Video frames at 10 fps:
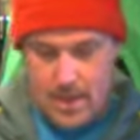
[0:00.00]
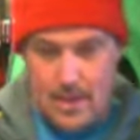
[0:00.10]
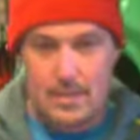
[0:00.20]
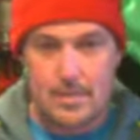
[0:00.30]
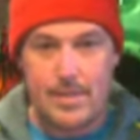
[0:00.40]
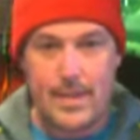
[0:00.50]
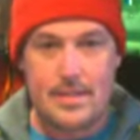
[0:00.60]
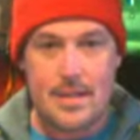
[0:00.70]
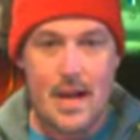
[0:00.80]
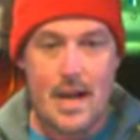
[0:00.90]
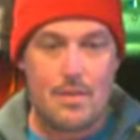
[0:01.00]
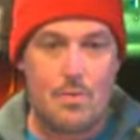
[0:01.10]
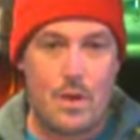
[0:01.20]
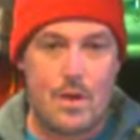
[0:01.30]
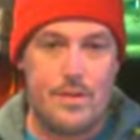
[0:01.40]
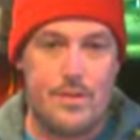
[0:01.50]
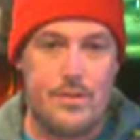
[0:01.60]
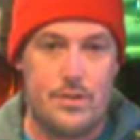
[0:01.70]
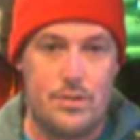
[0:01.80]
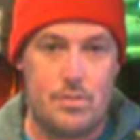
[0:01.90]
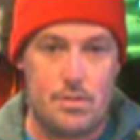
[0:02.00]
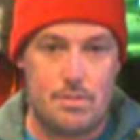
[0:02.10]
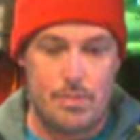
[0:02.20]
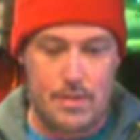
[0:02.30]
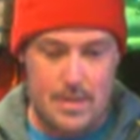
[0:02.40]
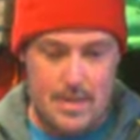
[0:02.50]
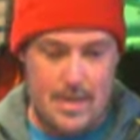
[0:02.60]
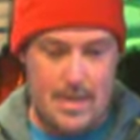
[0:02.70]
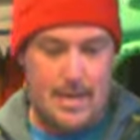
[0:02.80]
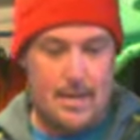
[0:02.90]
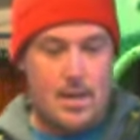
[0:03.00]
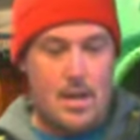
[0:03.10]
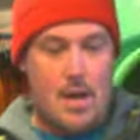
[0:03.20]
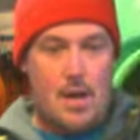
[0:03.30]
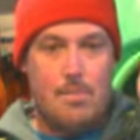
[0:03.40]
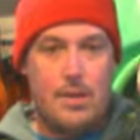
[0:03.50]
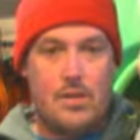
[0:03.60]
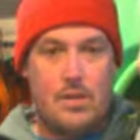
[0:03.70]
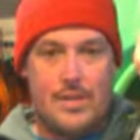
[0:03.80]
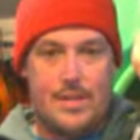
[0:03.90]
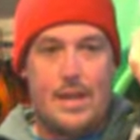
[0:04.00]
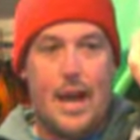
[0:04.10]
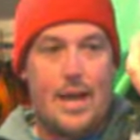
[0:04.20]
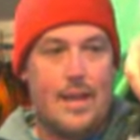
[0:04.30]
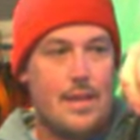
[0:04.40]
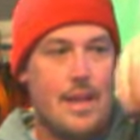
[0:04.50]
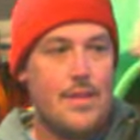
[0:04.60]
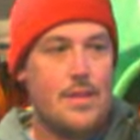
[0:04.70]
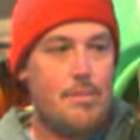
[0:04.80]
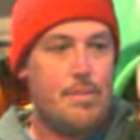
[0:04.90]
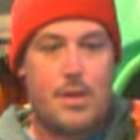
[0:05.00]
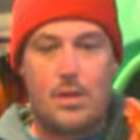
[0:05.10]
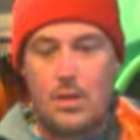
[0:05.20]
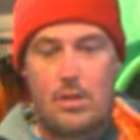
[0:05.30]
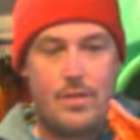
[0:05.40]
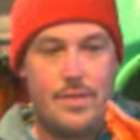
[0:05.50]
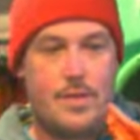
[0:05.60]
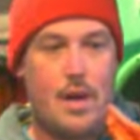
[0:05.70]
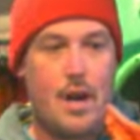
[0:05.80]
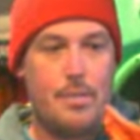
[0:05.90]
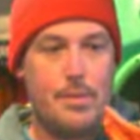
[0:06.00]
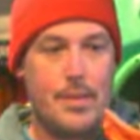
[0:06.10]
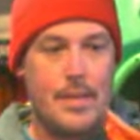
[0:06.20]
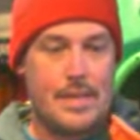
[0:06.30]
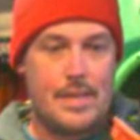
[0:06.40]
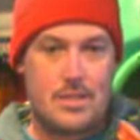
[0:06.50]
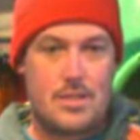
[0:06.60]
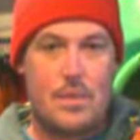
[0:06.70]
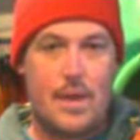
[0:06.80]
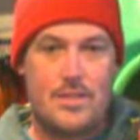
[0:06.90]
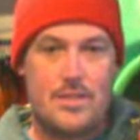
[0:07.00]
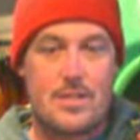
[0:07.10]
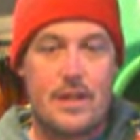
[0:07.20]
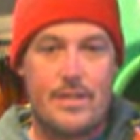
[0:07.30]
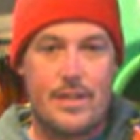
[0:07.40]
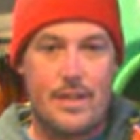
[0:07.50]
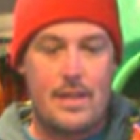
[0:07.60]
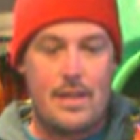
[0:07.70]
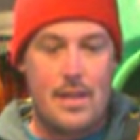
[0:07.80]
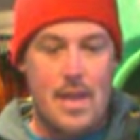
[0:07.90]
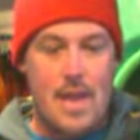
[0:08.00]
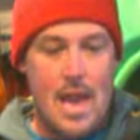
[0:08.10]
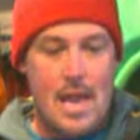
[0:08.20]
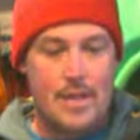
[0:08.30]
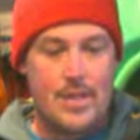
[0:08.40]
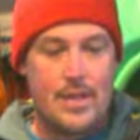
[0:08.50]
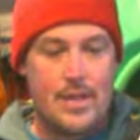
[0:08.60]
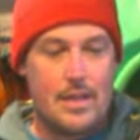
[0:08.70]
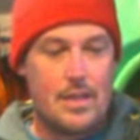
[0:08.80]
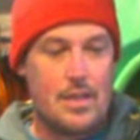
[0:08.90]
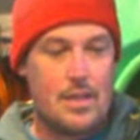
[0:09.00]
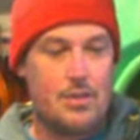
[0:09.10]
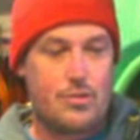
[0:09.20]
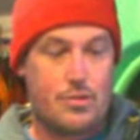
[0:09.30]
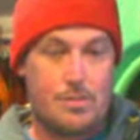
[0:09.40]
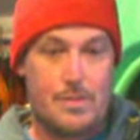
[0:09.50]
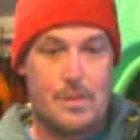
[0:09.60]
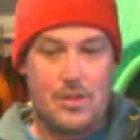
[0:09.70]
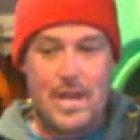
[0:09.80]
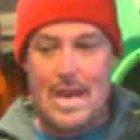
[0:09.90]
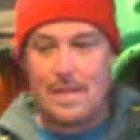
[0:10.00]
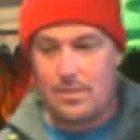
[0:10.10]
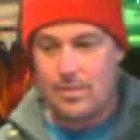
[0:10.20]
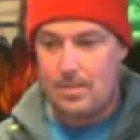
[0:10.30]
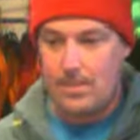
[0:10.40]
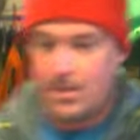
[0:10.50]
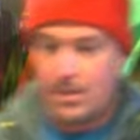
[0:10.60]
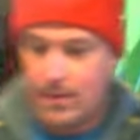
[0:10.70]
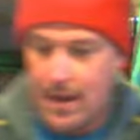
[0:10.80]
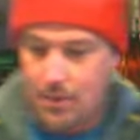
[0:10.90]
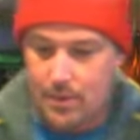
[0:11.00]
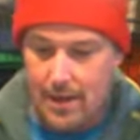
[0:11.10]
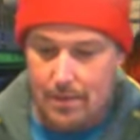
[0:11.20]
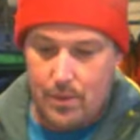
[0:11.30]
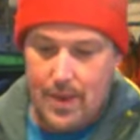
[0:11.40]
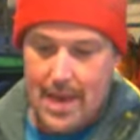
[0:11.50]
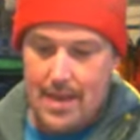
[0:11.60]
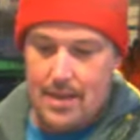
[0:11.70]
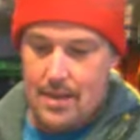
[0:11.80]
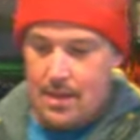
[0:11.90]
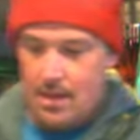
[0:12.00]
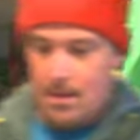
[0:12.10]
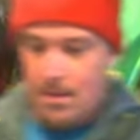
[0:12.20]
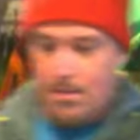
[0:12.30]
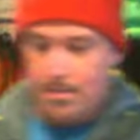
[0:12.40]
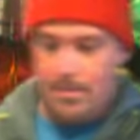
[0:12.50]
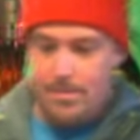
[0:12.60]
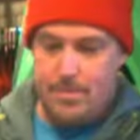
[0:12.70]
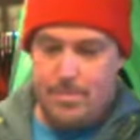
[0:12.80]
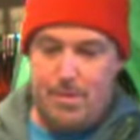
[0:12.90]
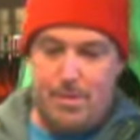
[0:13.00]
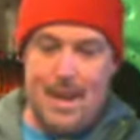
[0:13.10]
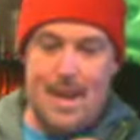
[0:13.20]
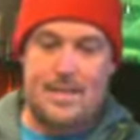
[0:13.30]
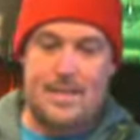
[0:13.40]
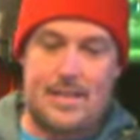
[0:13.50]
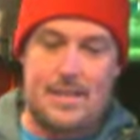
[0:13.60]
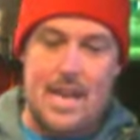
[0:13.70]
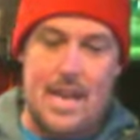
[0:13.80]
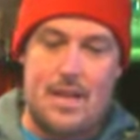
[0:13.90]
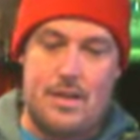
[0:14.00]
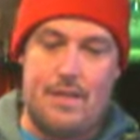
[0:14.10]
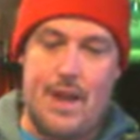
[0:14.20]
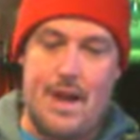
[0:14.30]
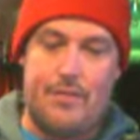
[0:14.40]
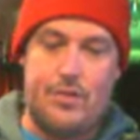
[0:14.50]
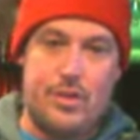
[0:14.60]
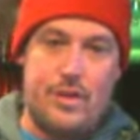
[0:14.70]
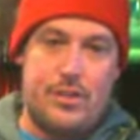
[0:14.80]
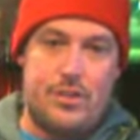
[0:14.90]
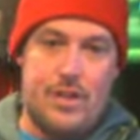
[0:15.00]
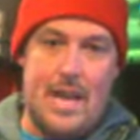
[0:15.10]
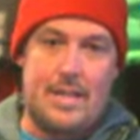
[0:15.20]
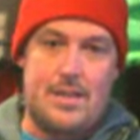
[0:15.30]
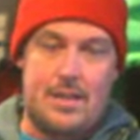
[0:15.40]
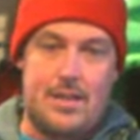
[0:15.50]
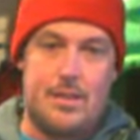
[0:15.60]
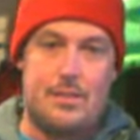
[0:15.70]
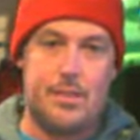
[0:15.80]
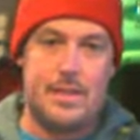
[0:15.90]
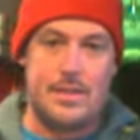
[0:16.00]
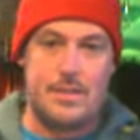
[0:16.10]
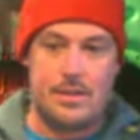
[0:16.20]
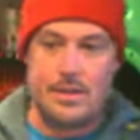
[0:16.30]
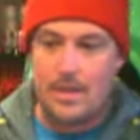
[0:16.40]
And some things I wanted to do were put a buckle on the side. I think the buckle over the top gets in the way of stuffing it. And I think it also is a potential hand entrapment, right? When the bag is this hanging on a raft, you can get your hand stuck in there pretty easily.